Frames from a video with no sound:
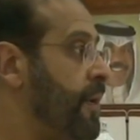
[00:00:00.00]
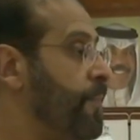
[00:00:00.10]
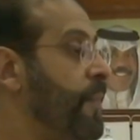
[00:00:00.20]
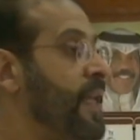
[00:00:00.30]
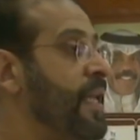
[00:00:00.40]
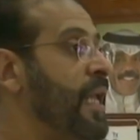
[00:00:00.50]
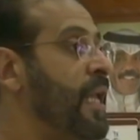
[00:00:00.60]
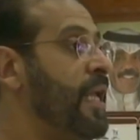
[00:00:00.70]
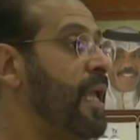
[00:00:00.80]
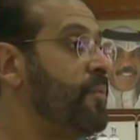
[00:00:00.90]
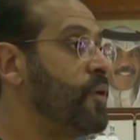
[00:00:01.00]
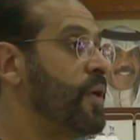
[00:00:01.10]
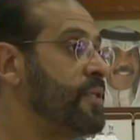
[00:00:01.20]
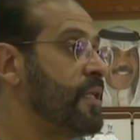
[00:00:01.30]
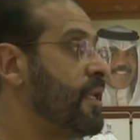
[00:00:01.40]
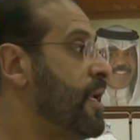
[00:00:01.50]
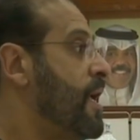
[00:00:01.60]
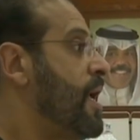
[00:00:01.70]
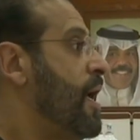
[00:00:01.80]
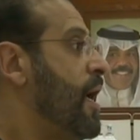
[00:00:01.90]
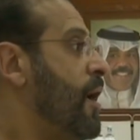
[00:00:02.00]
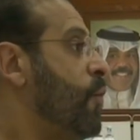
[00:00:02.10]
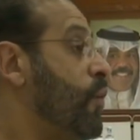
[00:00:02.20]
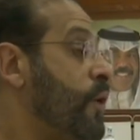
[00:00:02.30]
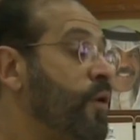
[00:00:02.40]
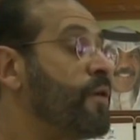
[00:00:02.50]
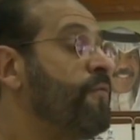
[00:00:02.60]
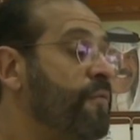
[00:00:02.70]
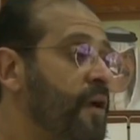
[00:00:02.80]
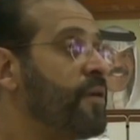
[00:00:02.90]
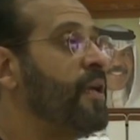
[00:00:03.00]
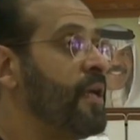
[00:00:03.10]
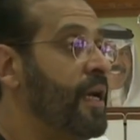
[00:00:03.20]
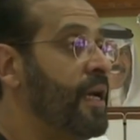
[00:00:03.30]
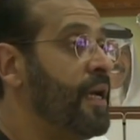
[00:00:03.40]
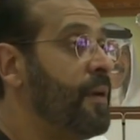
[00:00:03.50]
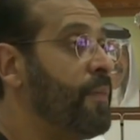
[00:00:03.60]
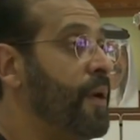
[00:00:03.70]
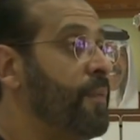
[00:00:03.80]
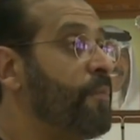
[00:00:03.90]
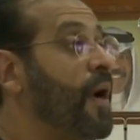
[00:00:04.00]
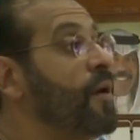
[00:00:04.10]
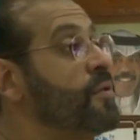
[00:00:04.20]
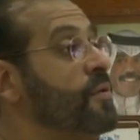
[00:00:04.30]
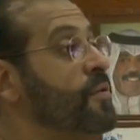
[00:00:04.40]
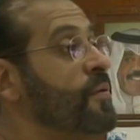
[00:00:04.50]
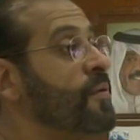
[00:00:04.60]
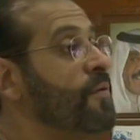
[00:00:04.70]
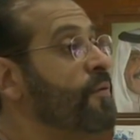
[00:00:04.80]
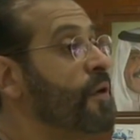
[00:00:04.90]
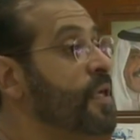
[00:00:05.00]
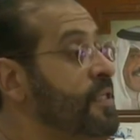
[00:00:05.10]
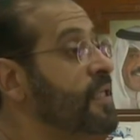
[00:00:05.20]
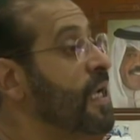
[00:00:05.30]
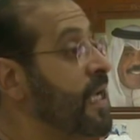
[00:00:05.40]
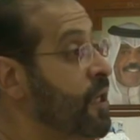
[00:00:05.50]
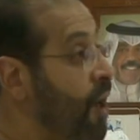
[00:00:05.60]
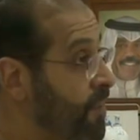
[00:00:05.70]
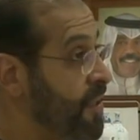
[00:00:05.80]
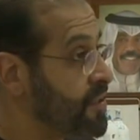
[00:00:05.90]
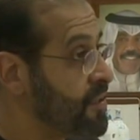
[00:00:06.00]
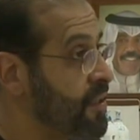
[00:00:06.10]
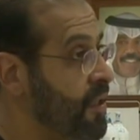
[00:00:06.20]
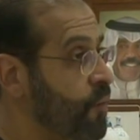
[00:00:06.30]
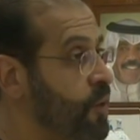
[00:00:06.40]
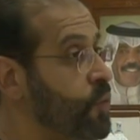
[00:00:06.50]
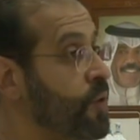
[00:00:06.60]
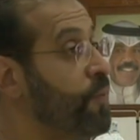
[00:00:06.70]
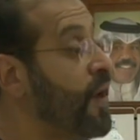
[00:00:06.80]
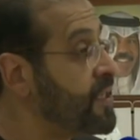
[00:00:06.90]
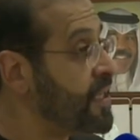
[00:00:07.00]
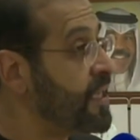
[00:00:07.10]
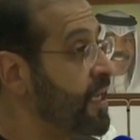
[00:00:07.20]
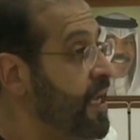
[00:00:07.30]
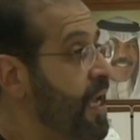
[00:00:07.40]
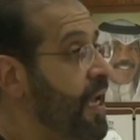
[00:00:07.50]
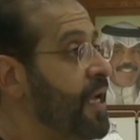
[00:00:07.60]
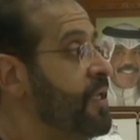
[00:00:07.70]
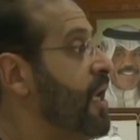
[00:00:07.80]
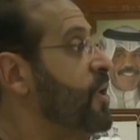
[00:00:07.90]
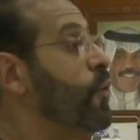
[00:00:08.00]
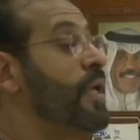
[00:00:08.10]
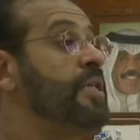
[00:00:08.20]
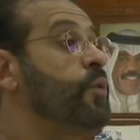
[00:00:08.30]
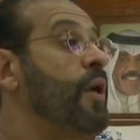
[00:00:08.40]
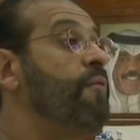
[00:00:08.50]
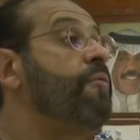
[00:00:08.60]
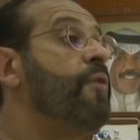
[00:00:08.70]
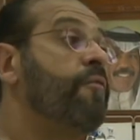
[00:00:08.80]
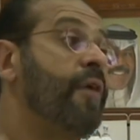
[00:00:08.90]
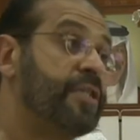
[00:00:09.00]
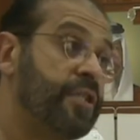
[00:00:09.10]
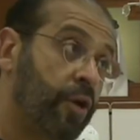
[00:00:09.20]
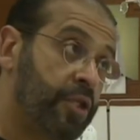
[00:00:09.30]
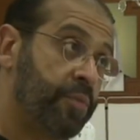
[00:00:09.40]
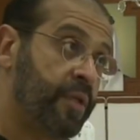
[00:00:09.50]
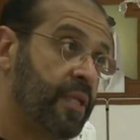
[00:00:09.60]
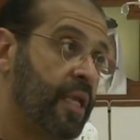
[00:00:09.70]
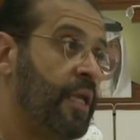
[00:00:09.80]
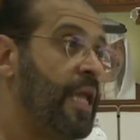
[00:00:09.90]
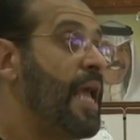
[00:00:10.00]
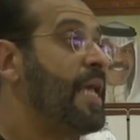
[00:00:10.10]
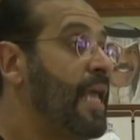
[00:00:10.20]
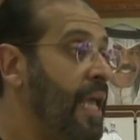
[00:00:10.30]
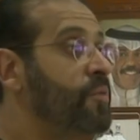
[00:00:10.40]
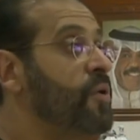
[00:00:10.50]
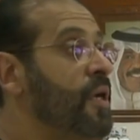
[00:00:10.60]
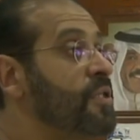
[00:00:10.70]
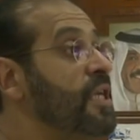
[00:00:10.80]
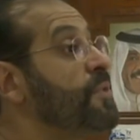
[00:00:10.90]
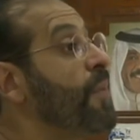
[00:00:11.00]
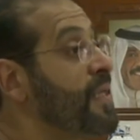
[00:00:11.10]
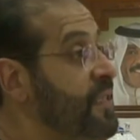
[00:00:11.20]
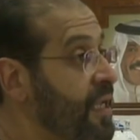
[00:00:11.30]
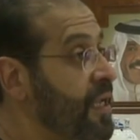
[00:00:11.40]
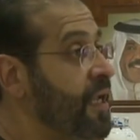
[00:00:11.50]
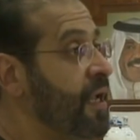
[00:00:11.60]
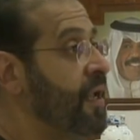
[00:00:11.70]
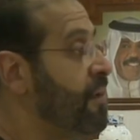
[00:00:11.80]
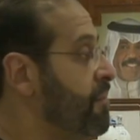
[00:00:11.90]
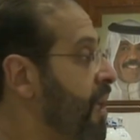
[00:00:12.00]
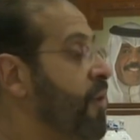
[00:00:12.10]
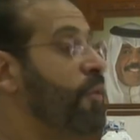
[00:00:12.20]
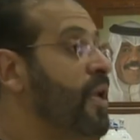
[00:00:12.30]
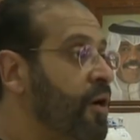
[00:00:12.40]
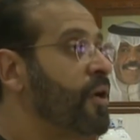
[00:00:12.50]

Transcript: and he came to us, and we were very proud for his comments, which were praising and as well full of astonishment. He came to us expecting a regular